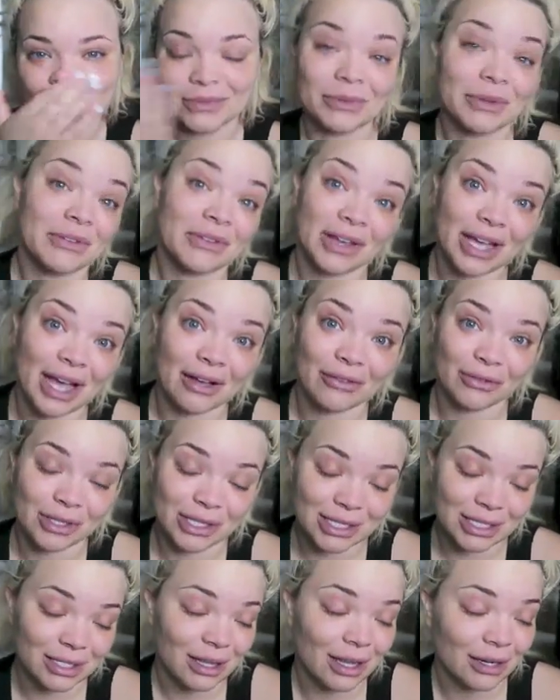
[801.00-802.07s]
Maybe I have
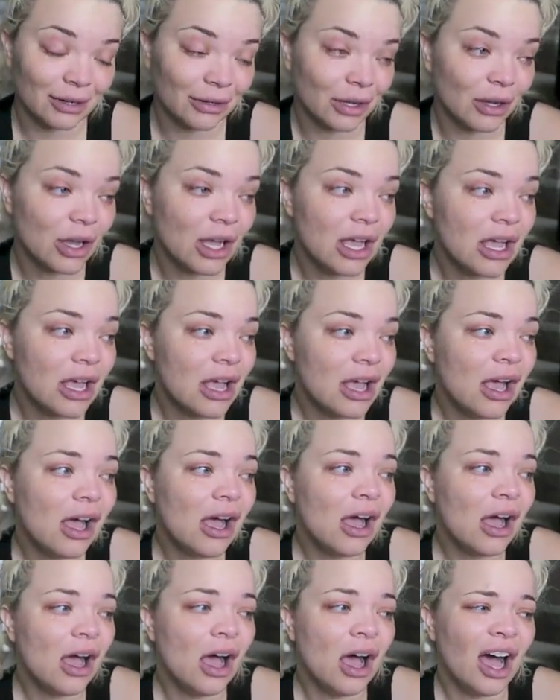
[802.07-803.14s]
one still, I don't know.
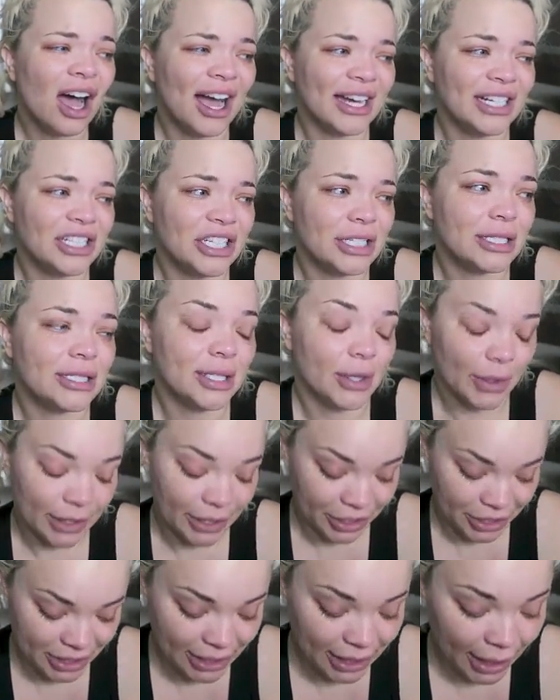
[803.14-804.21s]
I just don't
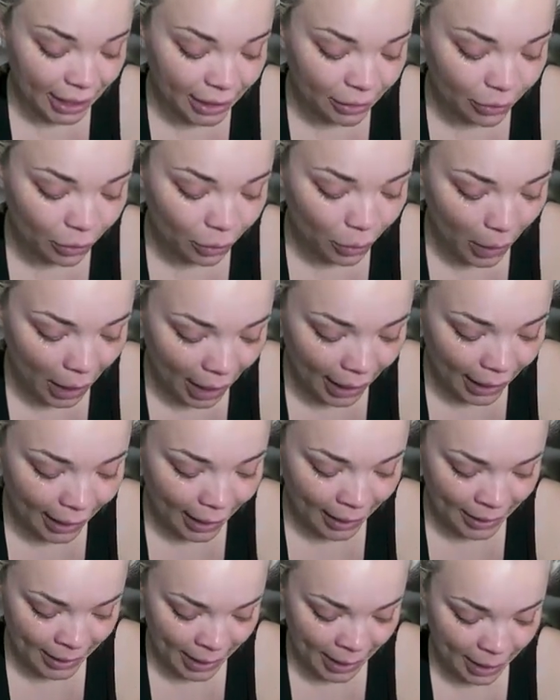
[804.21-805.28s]
understand why
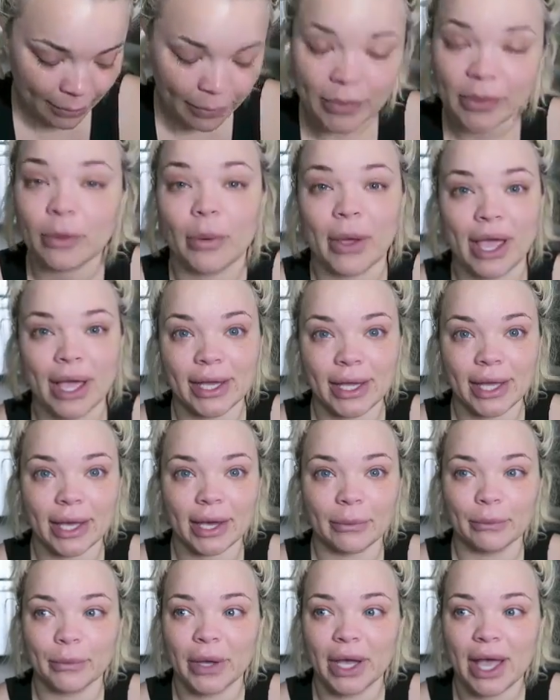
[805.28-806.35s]
I am the way I
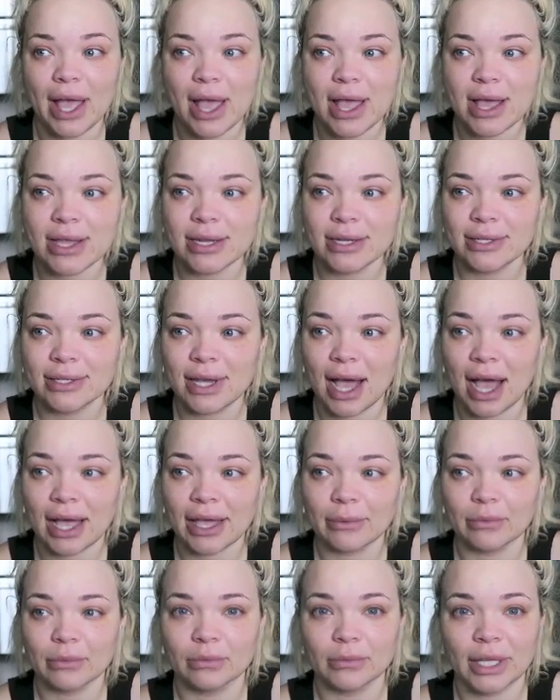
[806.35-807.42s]
am. And
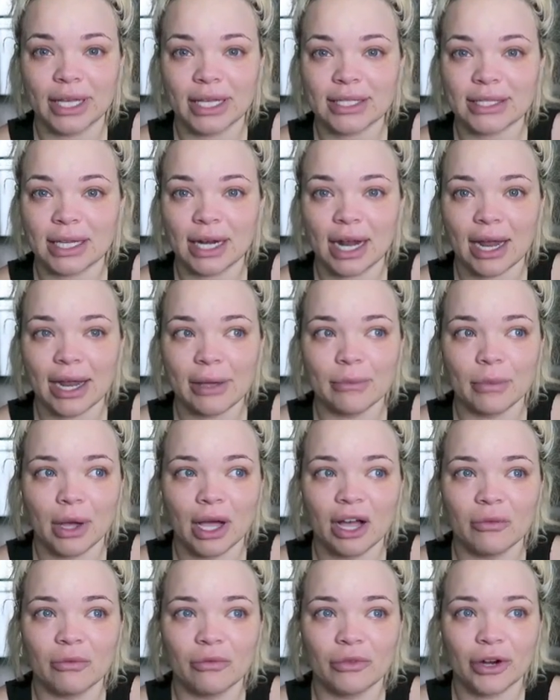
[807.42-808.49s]
I'm, like I said, I am
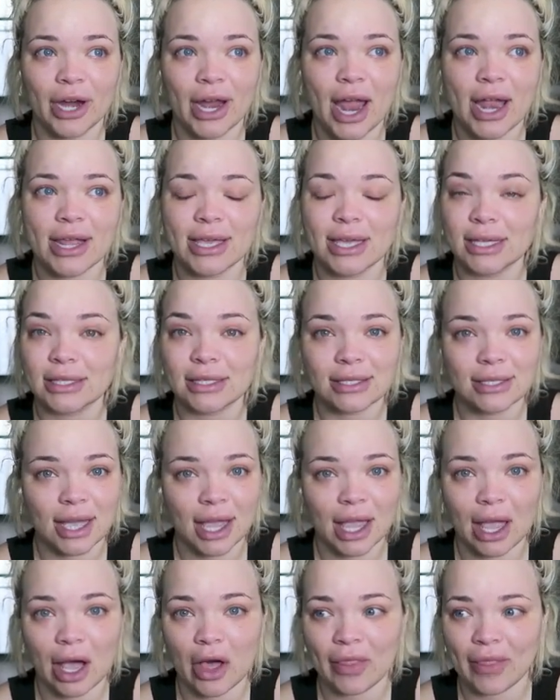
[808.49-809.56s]
up for any
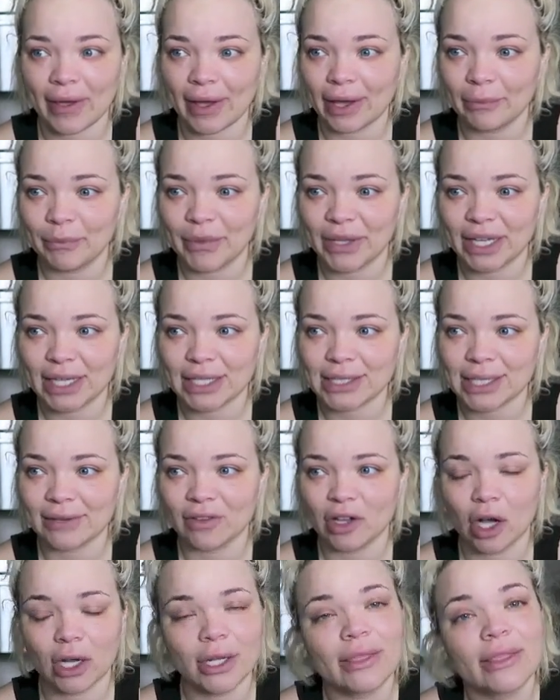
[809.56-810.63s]
insight on that, because I've
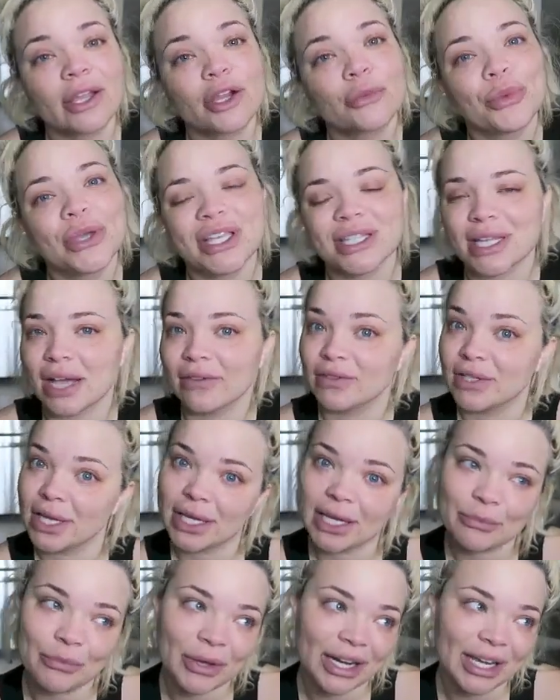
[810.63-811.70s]
gone to therapists, I've
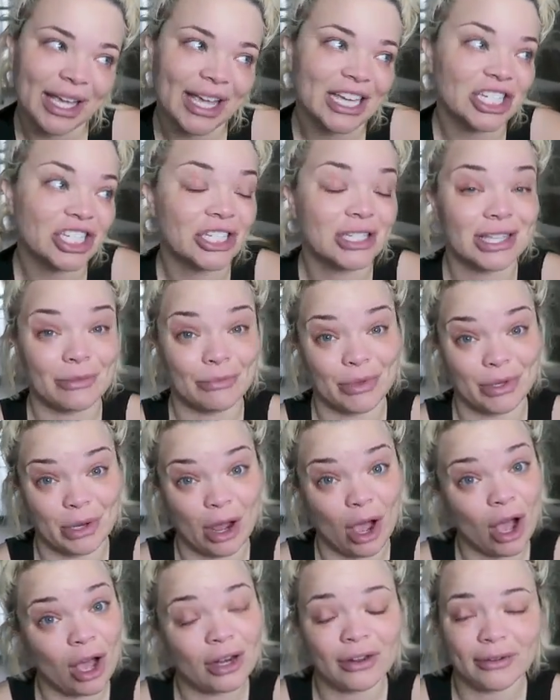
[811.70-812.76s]
taken medications, I've been
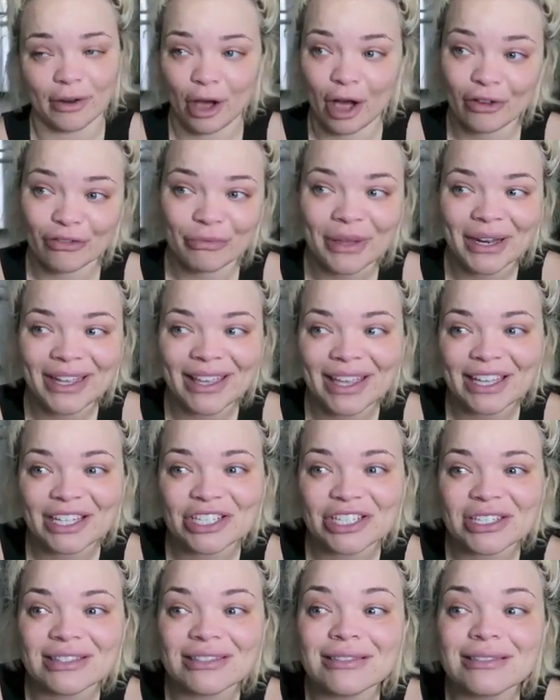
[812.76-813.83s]
on and off
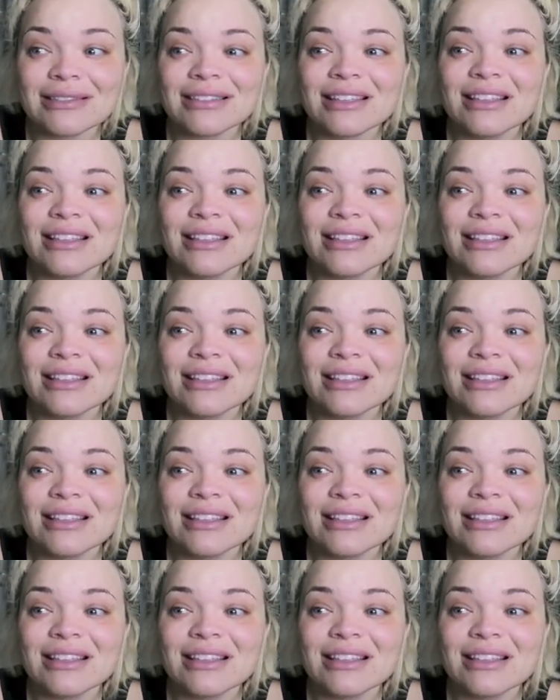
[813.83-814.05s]
medications.